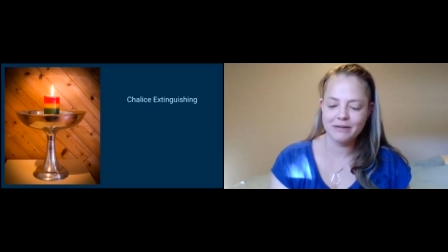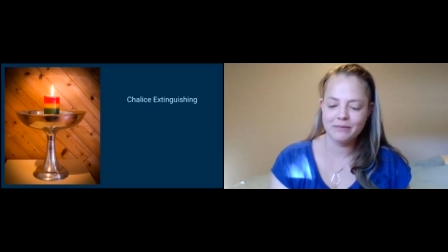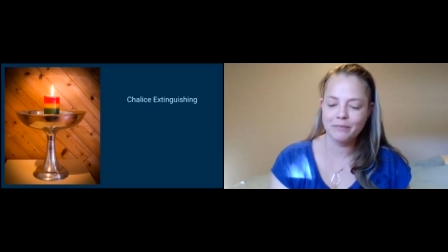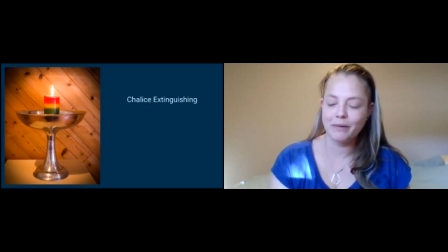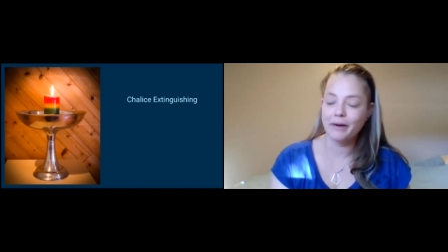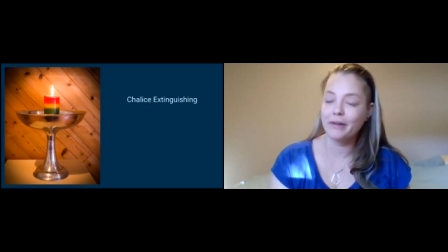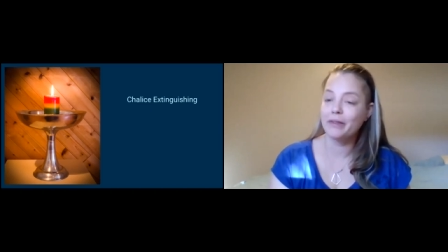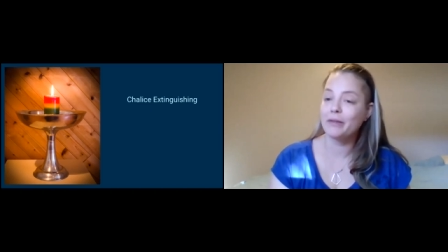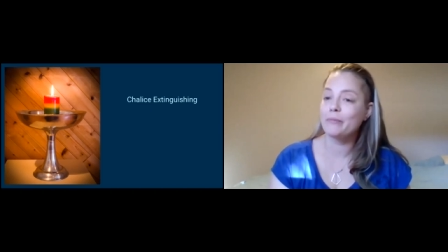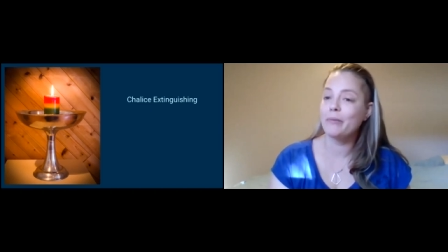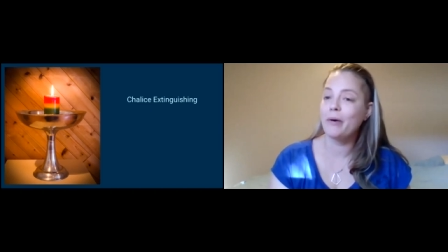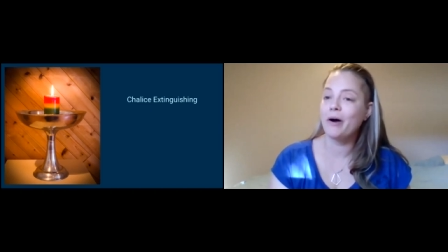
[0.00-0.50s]

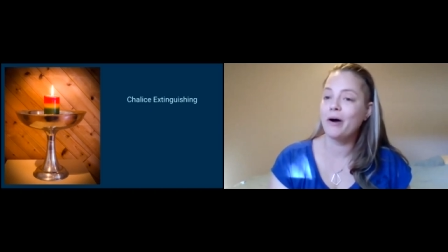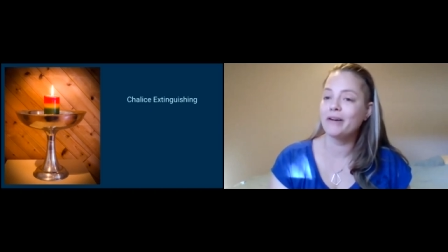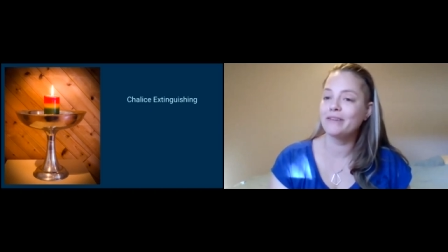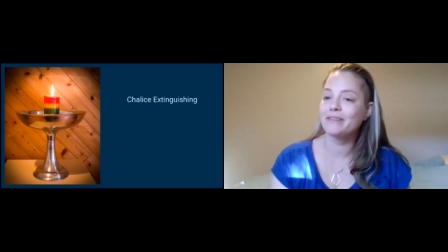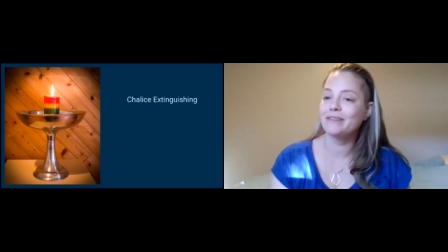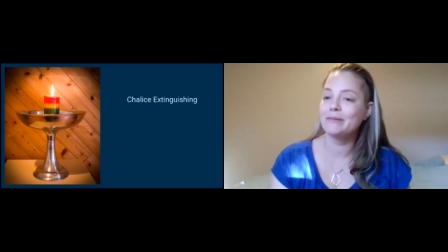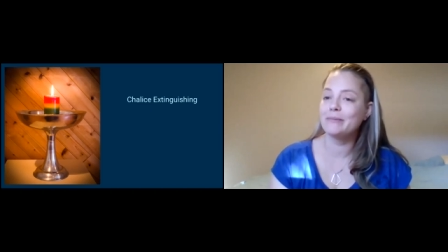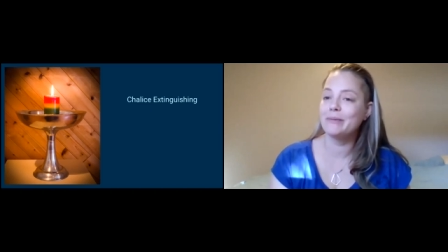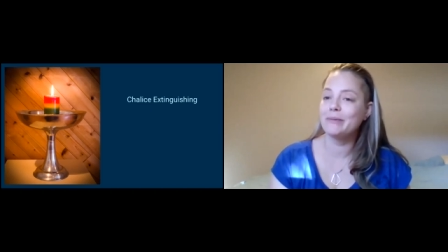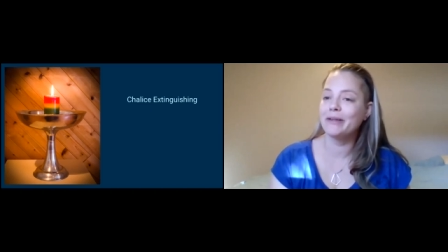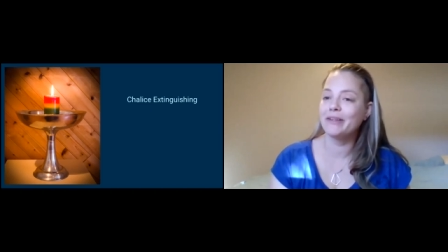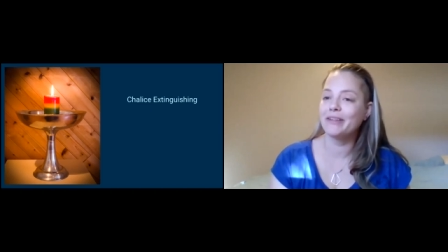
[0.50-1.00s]
by the
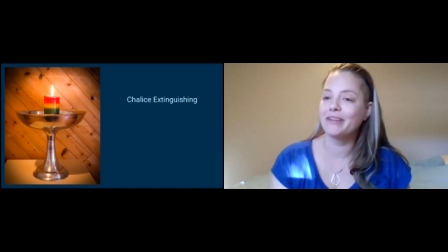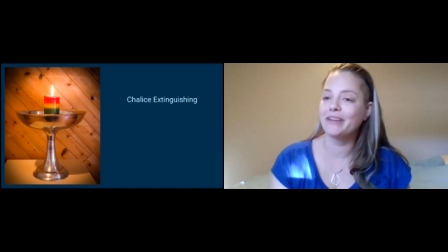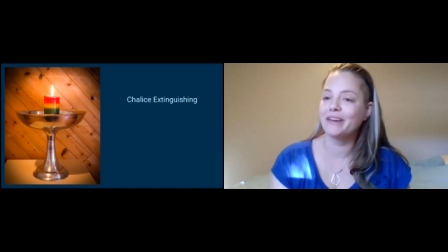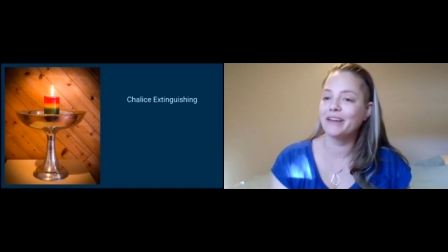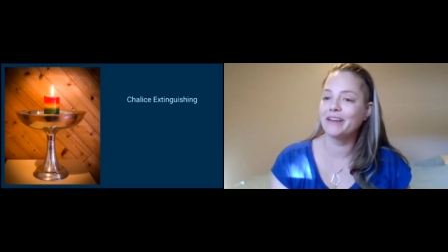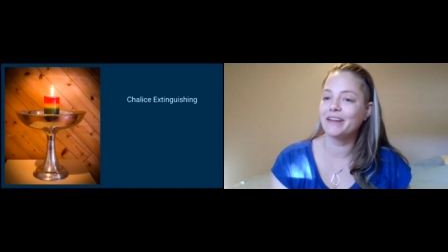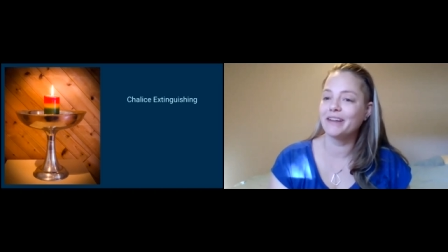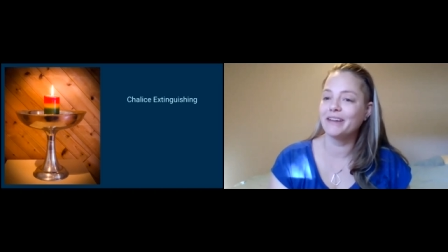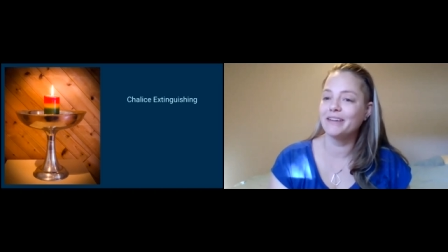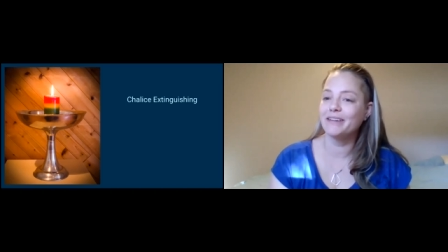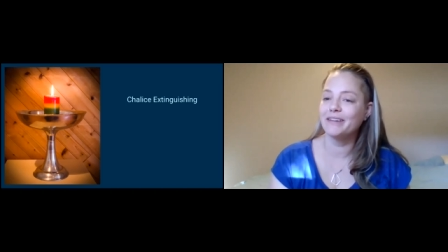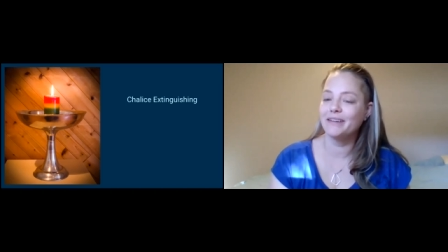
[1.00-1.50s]

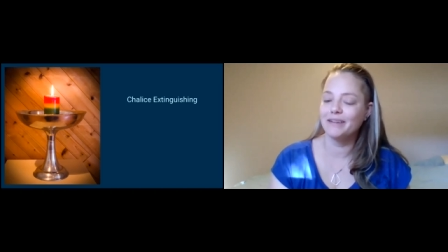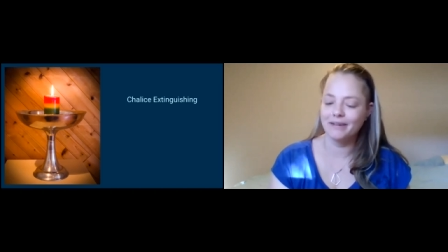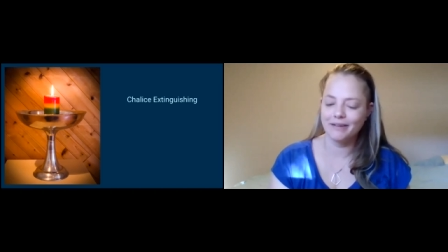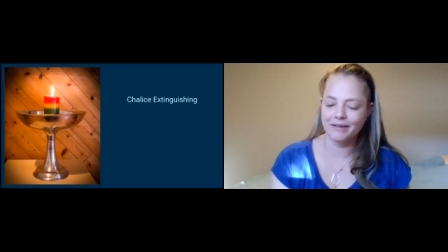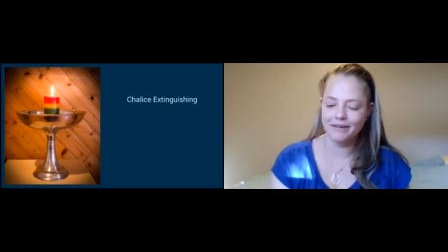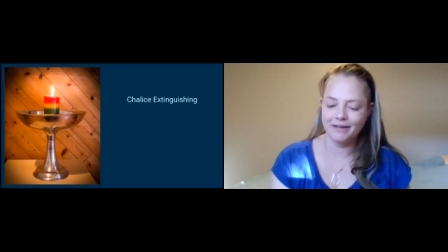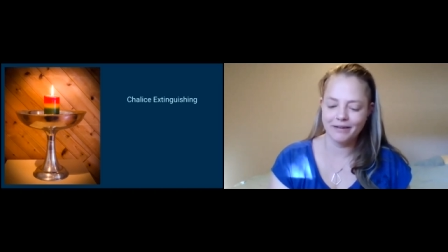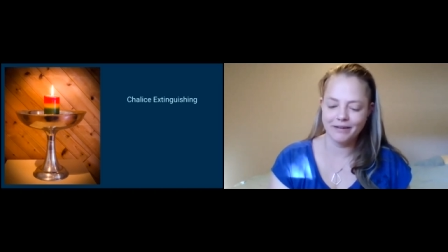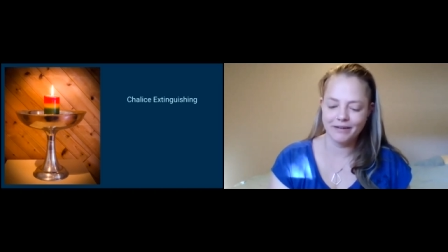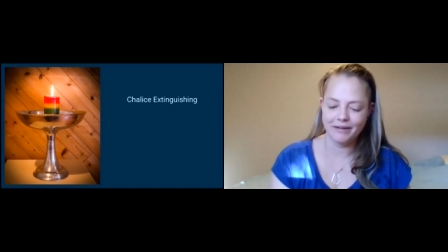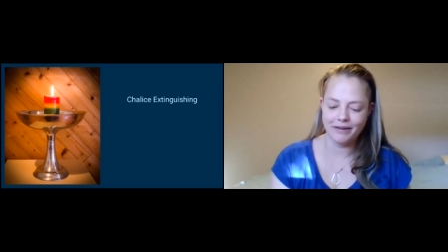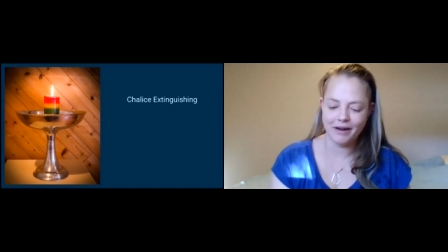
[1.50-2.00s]
possibility
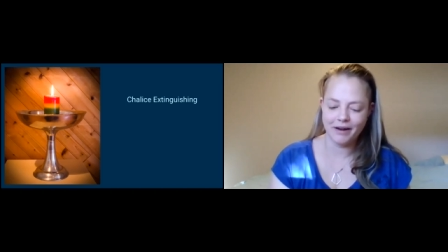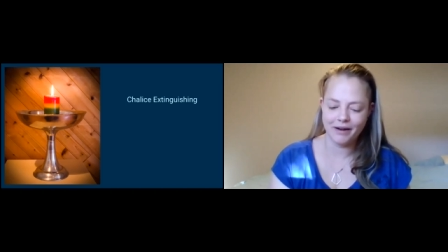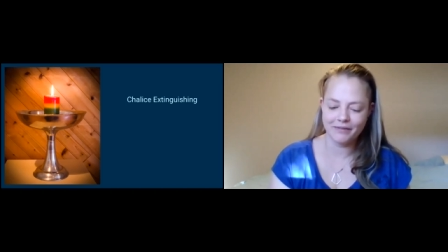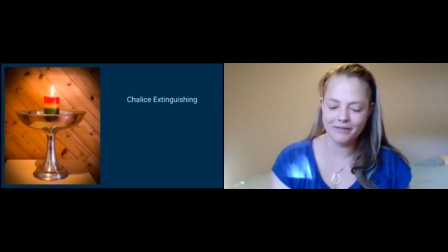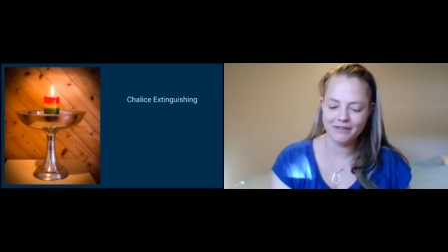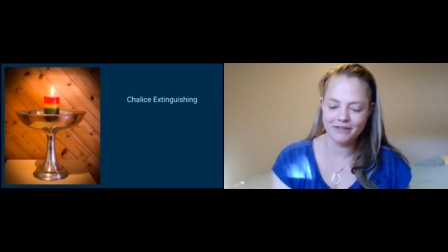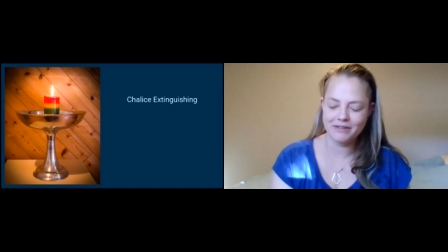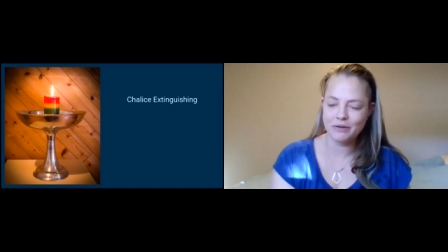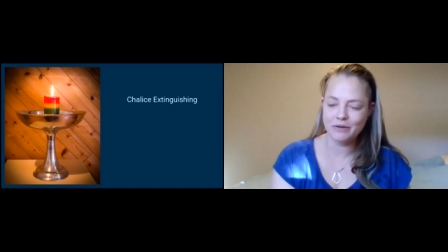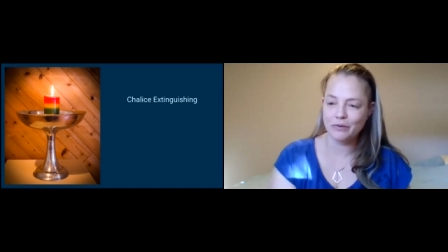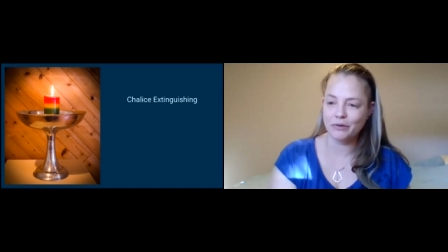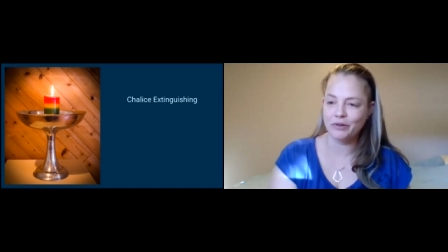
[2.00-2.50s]
of
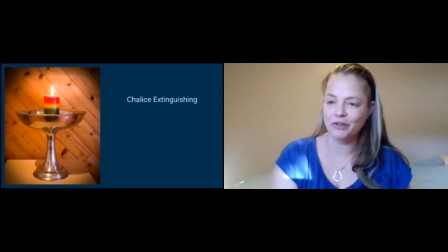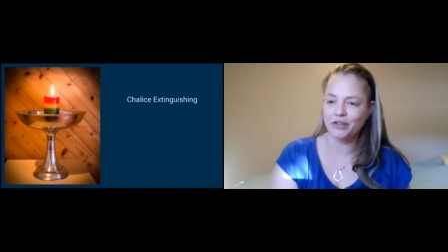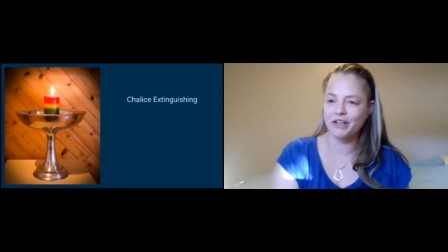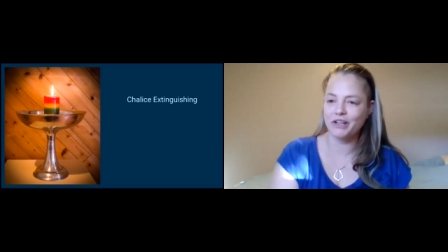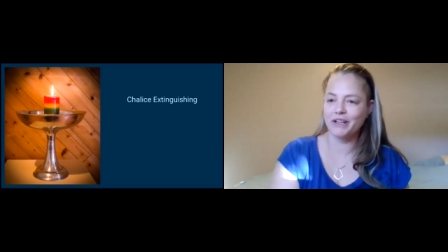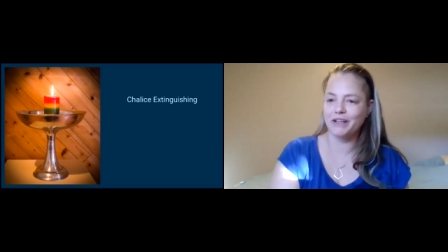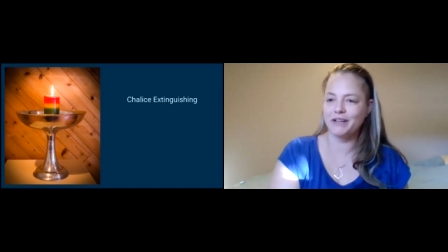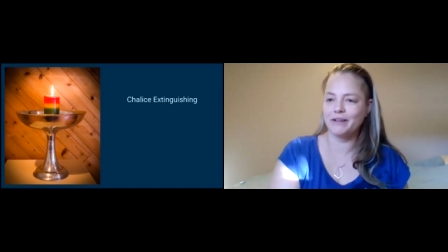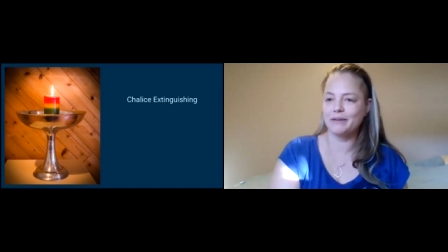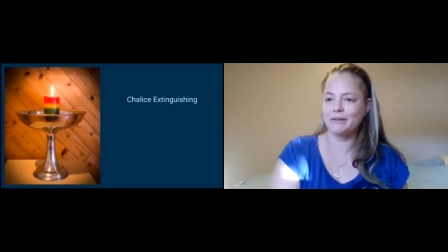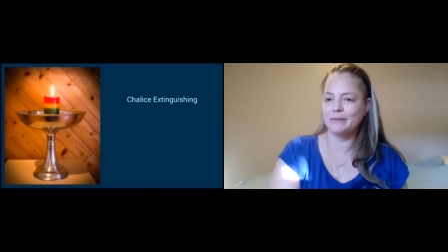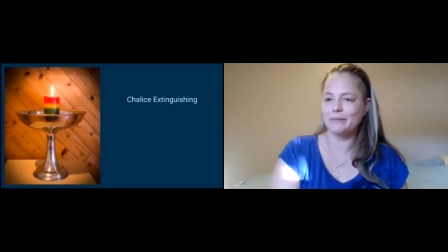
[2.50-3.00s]

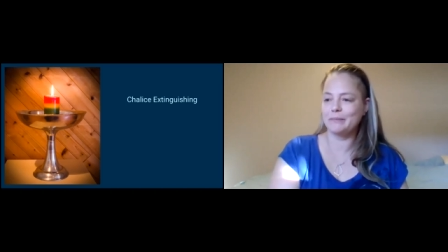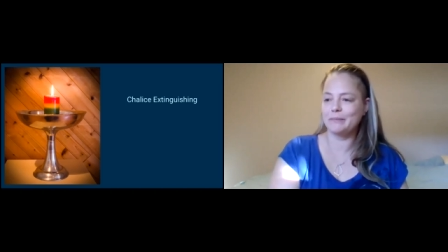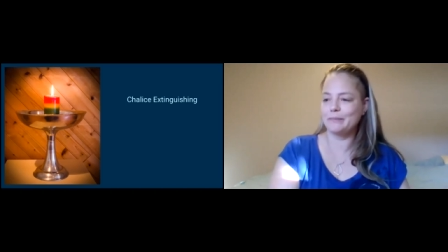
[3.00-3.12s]
story.